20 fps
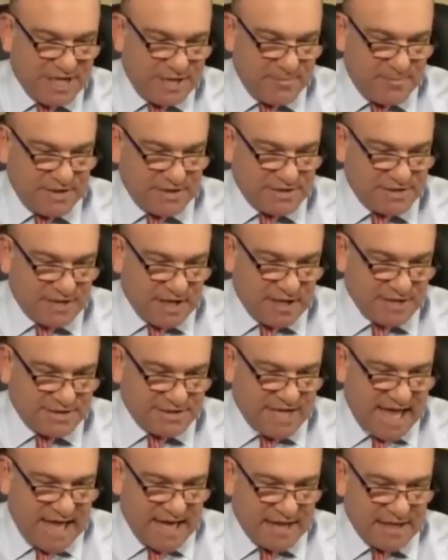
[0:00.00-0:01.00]
which had been
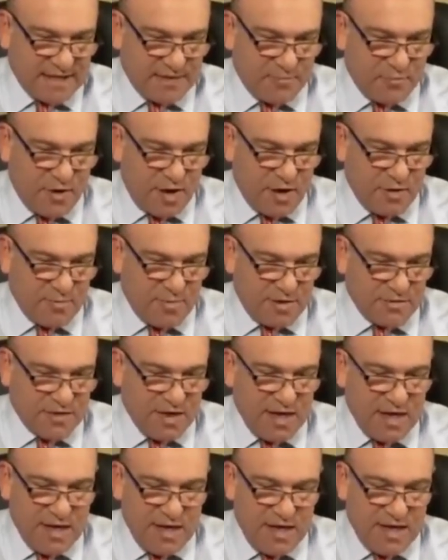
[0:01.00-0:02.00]
uh, stagnant the prior
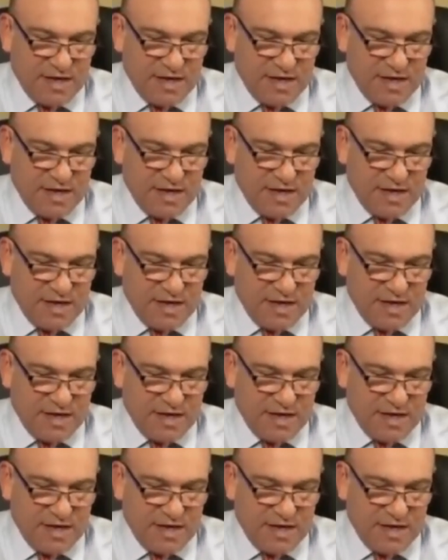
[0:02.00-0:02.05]
month.